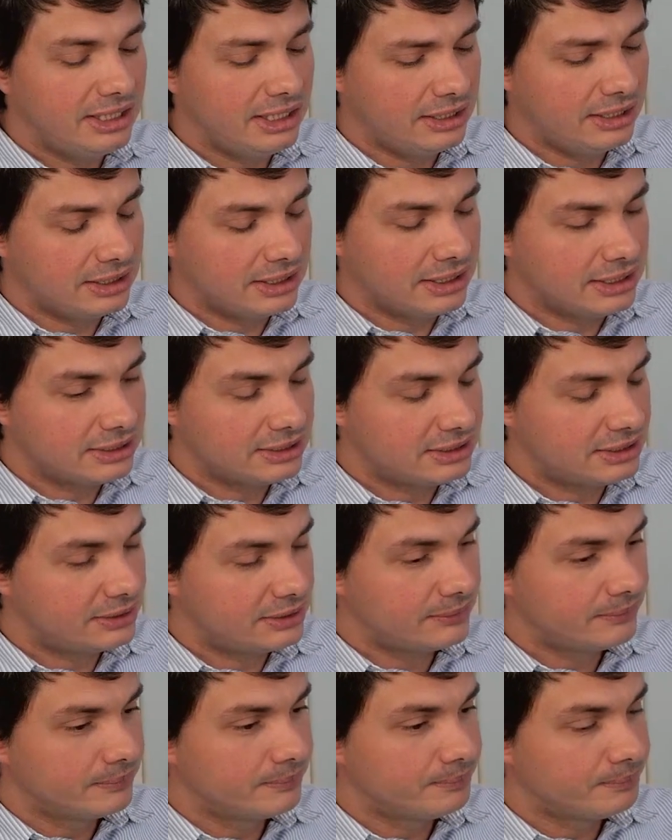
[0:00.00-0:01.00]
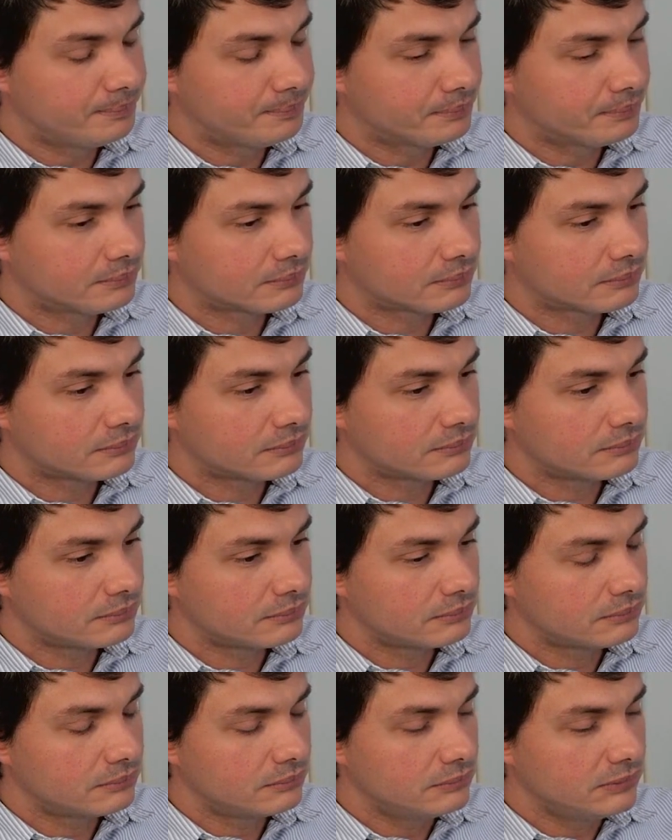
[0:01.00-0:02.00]
is,
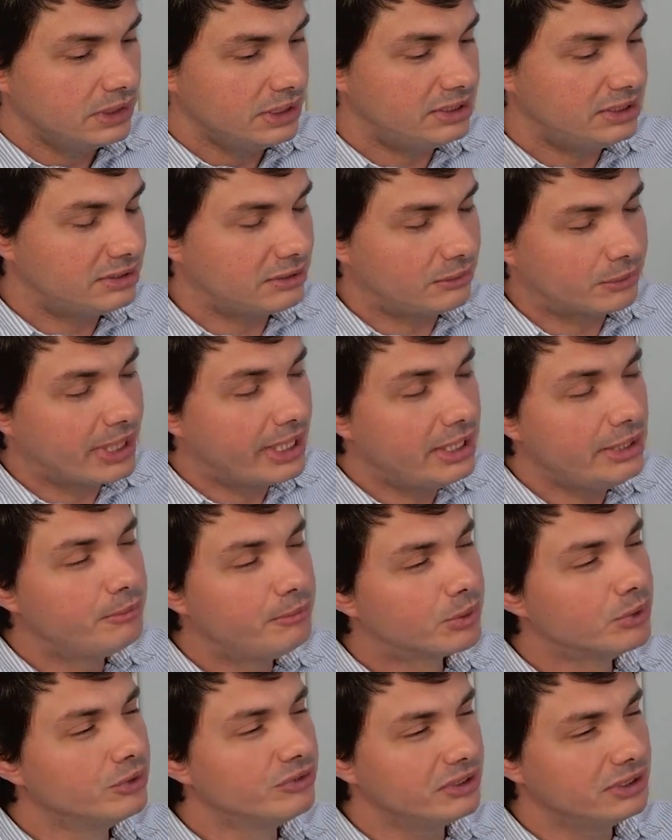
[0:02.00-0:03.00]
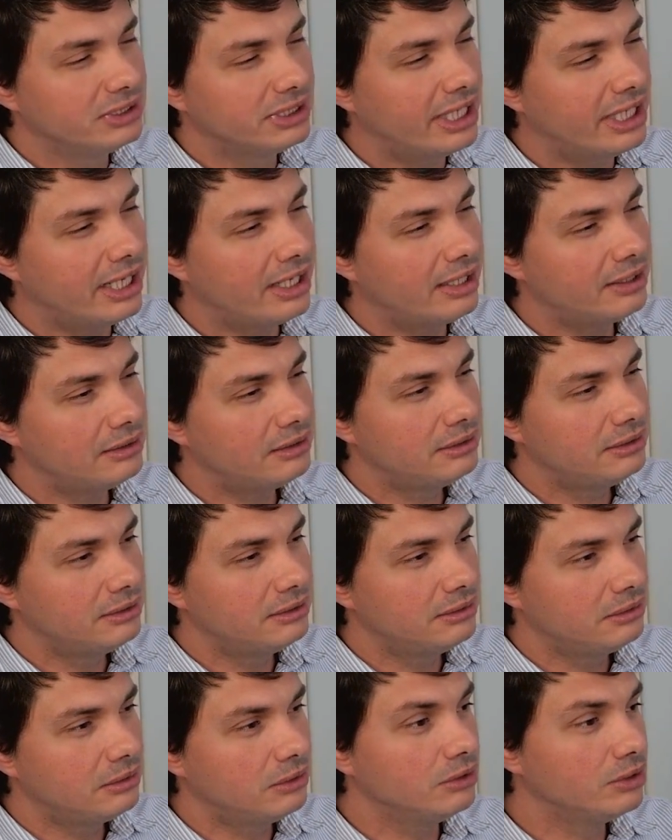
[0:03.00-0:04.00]
it's already proven that
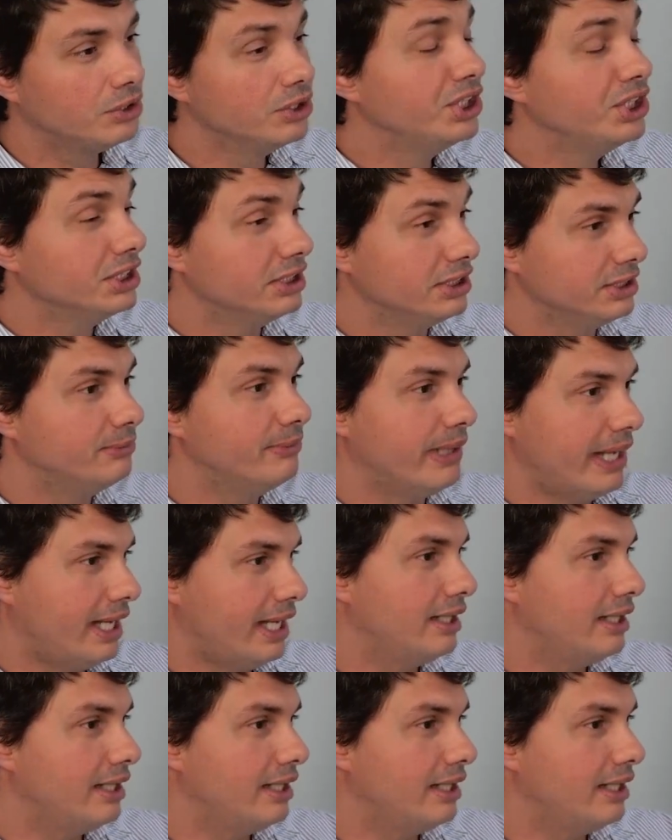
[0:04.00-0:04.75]
concussion is bad,